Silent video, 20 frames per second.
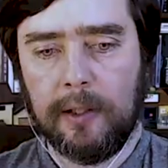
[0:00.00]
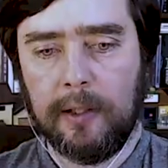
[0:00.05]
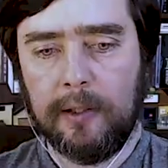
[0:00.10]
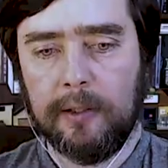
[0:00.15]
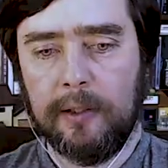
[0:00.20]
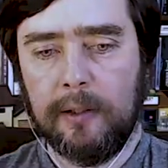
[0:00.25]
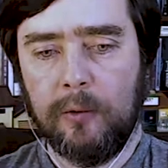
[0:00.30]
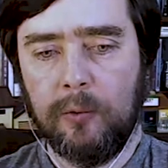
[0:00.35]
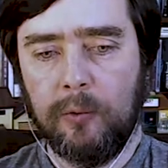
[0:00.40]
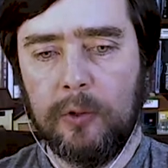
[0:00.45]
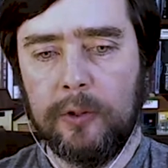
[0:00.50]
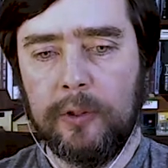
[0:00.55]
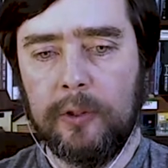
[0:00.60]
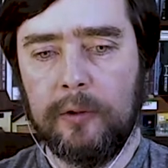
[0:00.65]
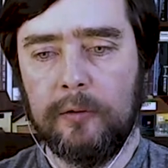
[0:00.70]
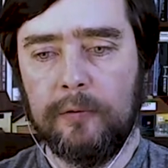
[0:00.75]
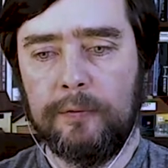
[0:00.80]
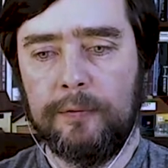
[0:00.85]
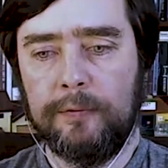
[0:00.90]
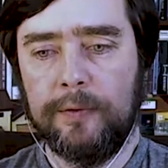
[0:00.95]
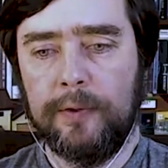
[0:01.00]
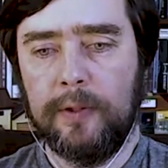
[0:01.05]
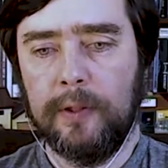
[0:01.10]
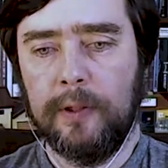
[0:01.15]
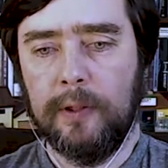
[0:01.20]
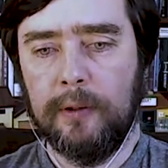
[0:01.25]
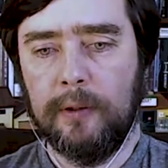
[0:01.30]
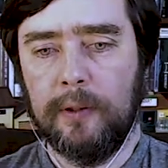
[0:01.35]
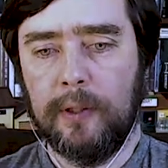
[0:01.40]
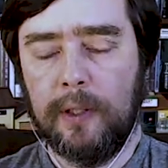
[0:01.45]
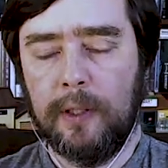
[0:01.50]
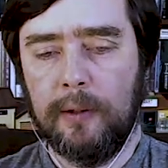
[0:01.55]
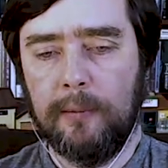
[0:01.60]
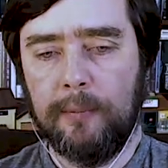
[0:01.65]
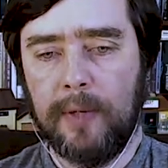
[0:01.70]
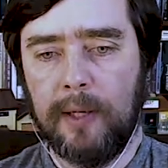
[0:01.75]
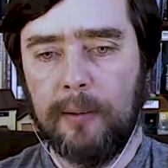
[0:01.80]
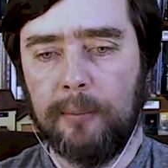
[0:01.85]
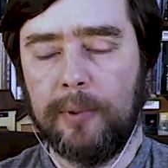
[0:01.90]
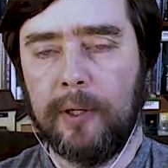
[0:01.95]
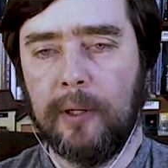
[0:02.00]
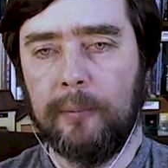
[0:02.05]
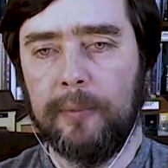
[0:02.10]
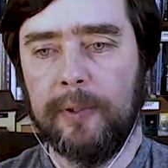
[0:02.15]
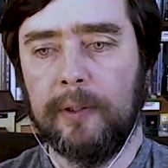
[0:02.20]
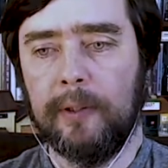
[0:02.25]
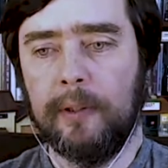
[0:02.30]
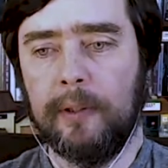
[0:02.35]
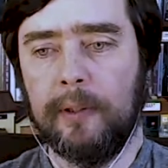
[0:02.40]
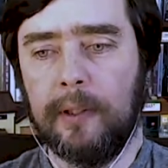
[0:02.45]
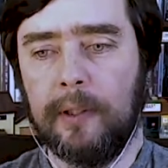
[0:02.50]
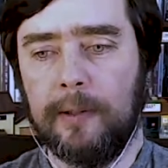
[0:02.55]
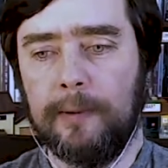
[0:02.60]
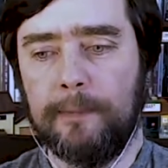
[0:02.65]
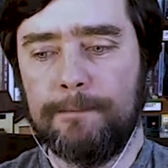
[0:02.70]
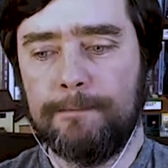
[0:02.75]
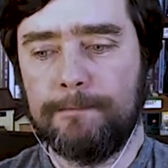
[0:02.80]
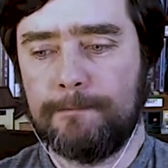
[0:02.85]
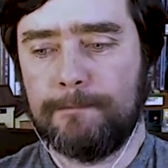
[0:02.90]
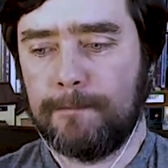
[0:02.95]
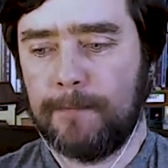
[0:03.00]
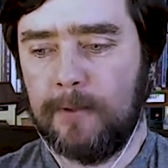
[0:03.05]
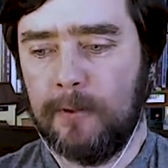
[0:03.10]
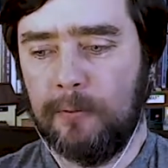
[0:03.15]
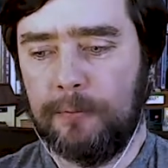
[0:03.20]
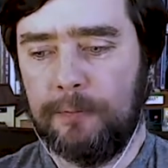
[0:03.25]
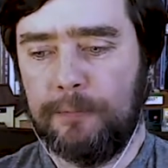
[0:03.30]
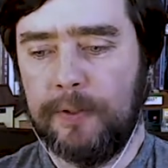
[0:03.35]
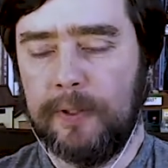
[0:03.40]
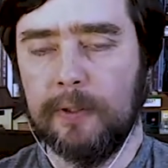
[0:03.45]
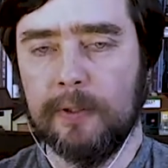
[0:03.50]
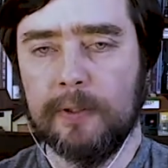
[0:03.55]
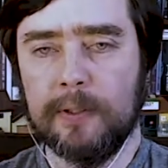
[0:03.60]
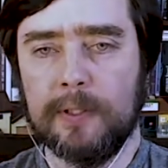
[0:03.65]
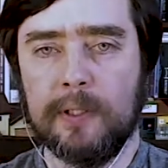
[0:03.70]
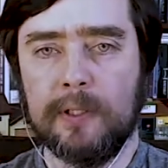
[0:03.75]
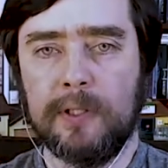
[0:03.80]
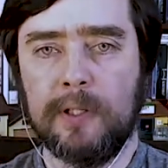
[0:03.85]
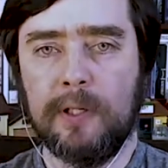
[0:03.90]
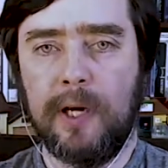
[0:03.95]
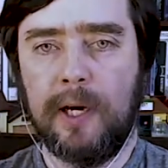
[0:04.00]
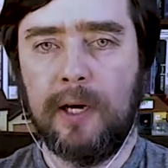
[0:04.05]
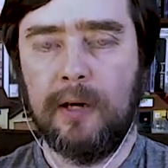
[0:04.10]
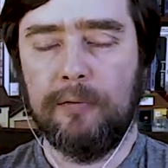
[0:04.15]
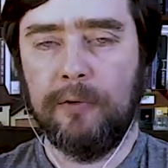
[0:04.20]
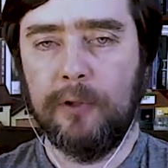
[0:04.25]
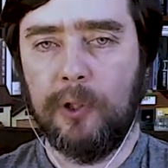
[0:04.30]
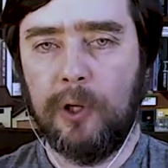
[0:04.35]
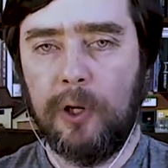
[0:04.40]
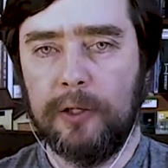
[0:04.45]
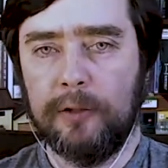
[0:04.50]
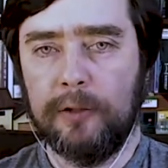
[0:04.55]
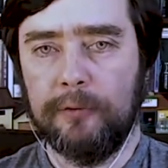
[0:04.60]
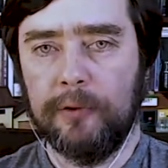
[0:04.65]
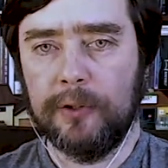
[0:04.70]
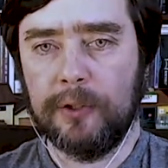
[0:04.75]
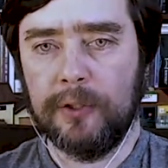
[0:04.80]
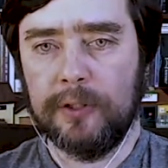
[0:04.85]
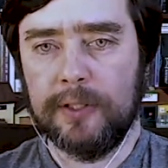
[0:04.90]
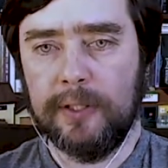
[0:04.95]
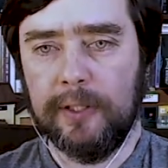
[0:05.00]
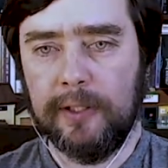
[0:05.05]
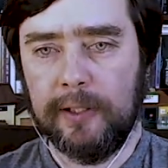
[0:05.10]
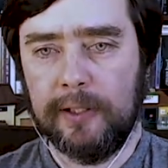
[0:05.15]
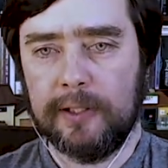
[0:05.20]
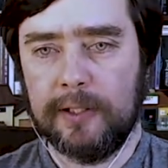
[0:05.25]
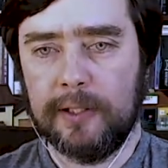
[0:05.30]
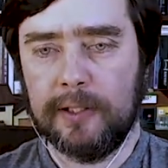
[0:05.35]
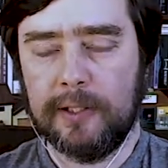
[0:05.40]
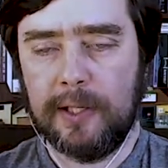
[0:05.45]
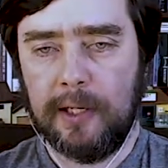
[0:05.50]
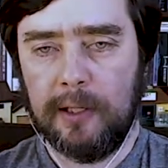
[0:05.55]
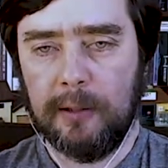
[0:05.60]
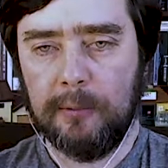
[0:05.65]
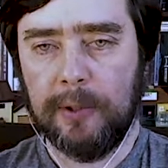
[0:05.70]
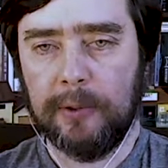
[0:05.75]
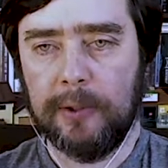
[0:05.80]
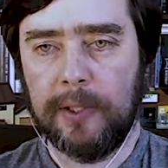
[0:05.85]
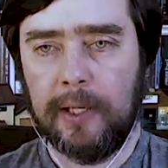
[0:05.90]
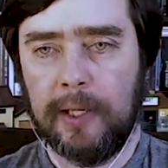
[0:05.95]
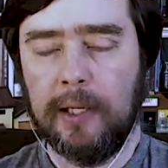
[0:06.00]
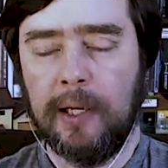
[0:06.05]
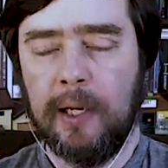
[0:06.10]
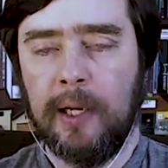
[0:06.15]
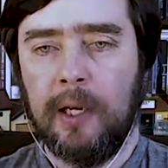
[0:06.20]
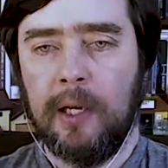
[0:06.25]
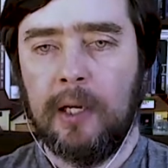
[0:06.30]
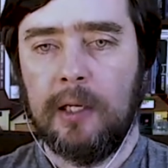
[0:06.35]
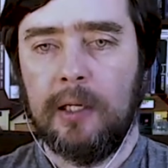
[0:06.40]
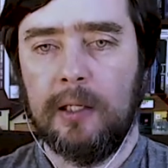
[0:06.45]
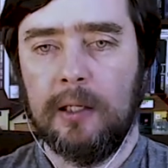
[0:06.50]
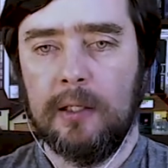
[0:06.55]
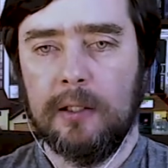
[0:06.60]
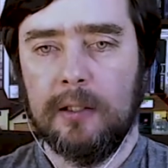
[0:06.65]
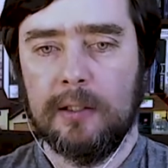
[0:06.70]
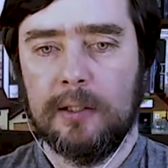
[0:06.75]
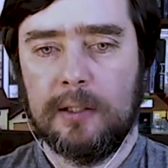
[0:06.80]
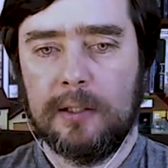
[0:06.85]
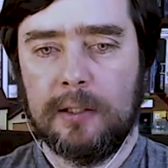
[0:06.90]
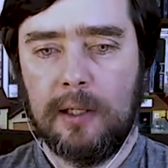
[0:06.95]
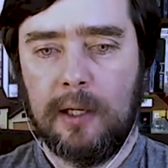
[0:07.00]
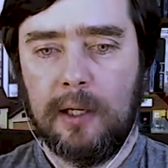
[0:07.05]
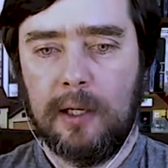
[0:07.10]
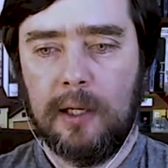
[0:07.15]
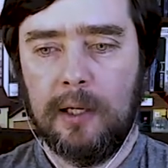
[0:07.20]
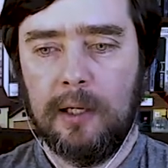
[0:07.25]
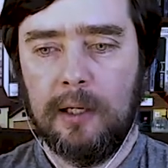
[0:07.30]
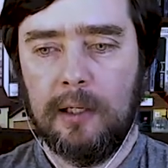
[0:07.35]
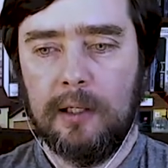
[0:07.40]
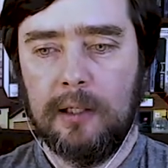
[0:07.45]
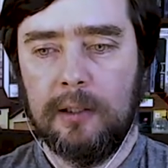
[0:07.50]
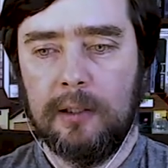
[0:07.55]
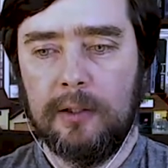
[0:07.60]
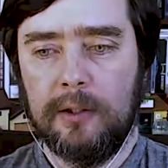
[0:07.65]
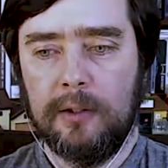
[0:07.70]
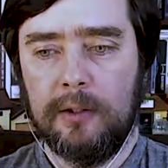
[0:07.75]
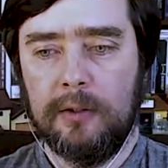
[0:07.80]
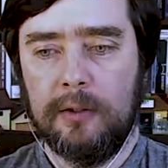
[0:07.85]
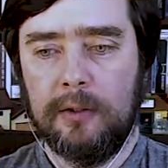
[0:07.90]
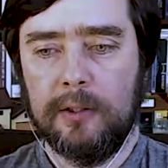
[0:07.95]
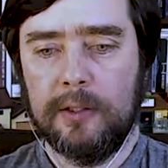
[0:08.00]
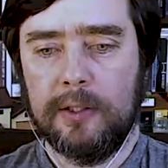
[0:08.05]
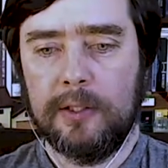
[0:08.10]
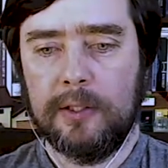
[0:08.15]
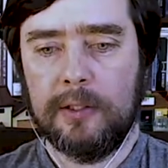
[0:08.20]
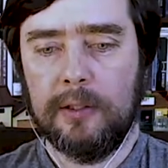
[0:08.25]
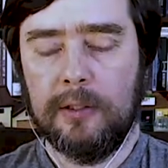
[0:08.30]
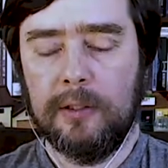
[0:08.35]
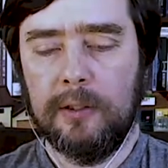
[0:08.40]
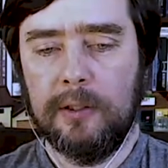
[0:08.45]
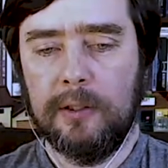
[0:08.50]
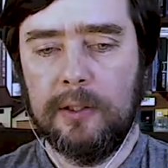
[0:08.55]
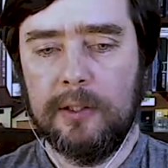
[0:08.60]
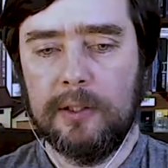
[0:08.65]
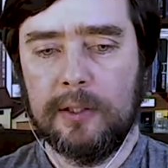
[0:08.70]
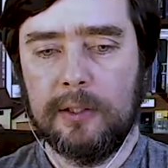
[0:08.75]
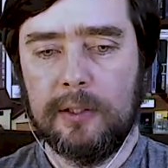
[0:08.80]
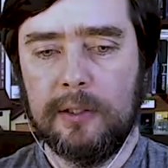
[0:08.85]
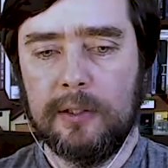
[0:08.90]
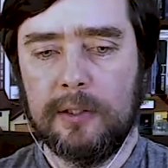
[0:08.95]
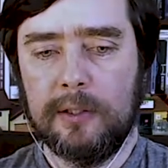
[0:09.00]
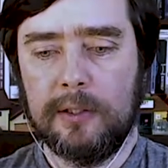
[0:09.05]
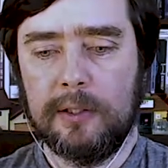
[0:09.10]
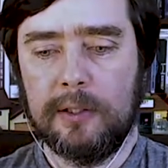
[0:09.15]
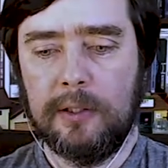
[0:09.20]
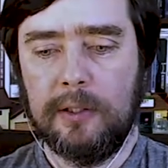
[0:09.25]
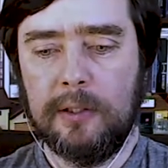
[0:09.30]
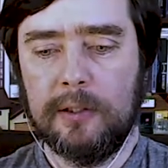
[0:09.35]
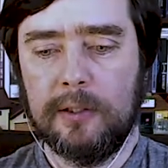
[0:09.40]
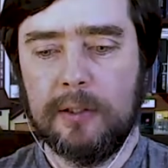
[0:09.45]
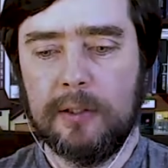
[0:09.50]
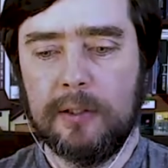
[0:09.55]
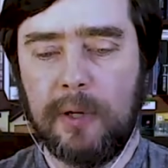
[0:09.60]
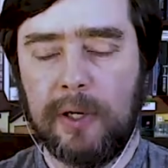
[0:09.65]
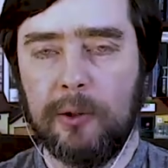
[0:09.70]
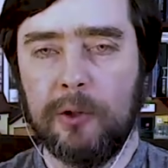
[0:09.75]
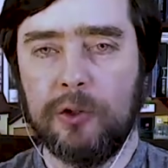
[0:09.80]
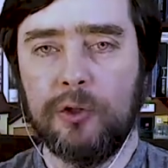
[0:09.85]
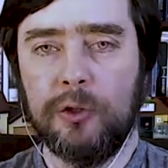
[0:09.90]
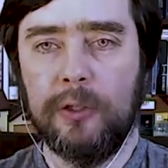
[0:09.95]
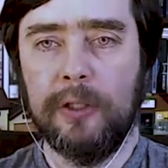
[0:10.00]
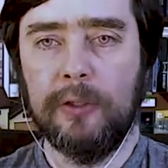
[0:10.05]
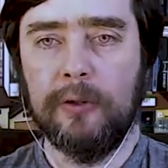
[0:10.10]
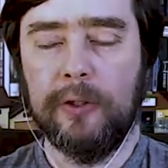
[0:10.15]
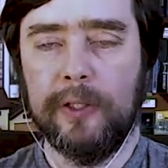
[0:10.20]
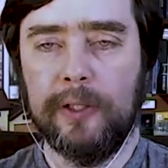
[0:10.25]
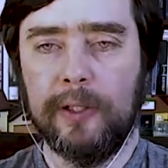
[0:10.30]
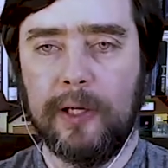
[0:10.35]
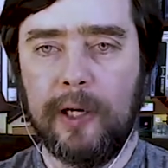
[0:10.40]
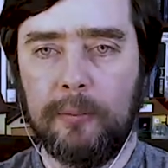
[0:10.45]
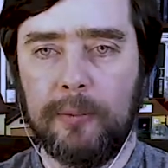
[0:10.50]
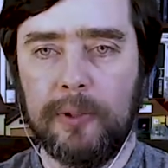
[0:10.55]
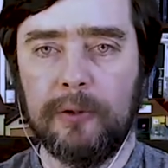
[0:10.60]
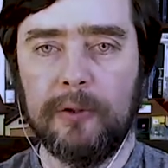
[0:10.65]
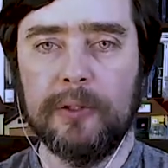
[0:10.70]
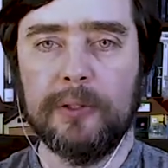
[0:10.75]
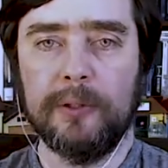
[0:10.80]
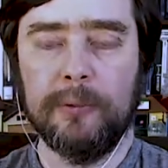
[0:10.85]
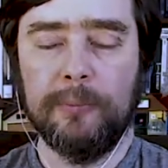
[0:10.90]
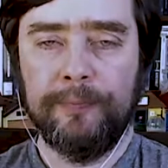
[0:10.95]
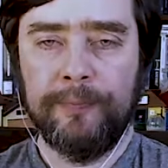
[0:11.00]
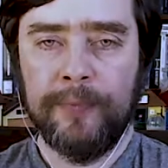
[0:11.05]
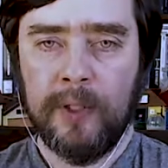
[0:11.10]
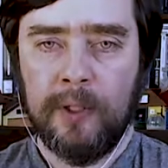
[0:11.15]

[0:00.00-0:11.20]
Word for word: I think one of the, the um, upcoming um, fields that's going to have a lot of interesting things to say about that is uh, this the, is is is bioengineering and chimerism,